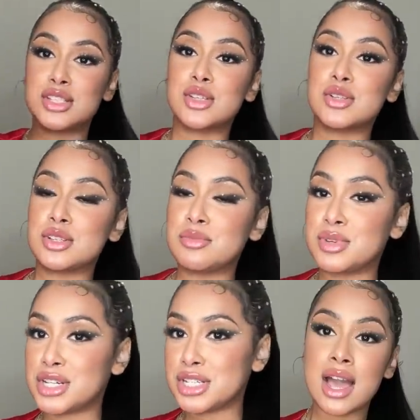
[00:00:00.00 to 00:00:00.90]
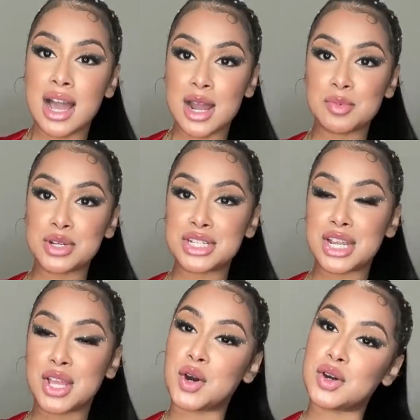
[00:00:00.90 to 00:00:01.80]
so, so much. I
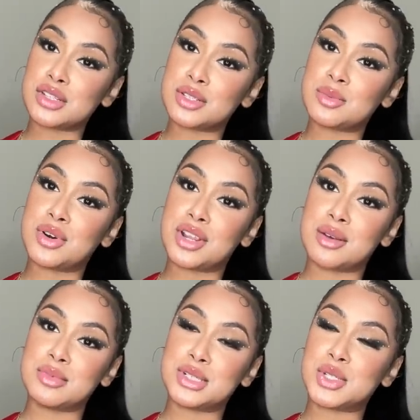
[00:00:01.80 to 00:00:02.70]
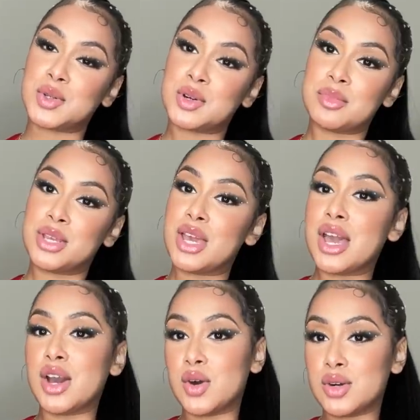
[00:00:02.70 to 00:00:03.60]
appreciate all the support y'all be showing me
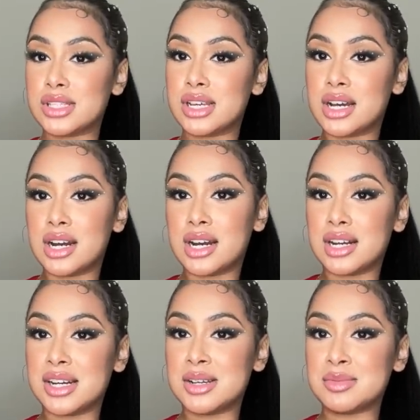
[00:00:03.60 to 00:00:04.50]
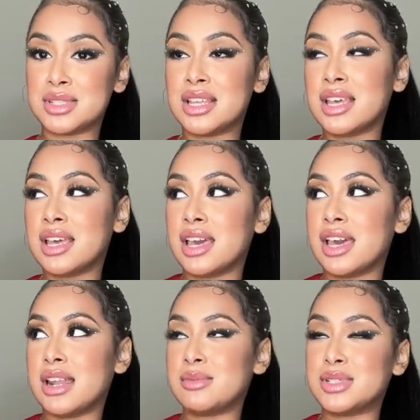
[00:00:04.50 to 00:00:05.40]
at all times.
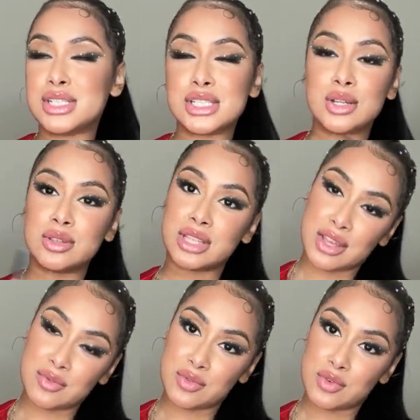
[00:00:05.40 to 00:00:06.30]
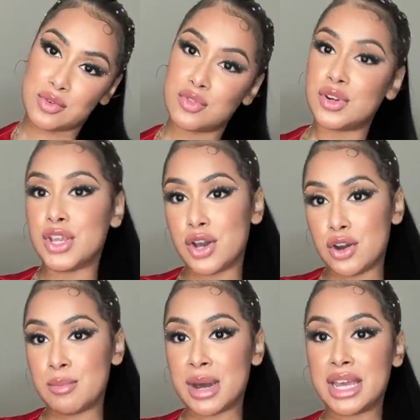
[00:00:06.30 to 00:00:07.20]
And I'm just so thankful for
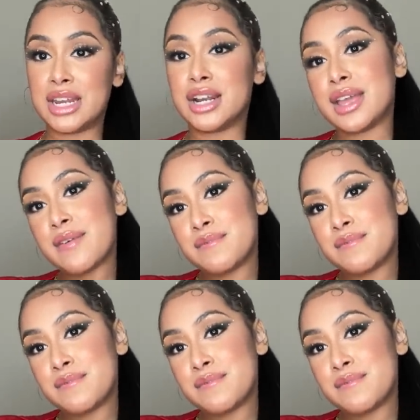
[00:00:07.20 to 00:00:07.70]
y'all, my internet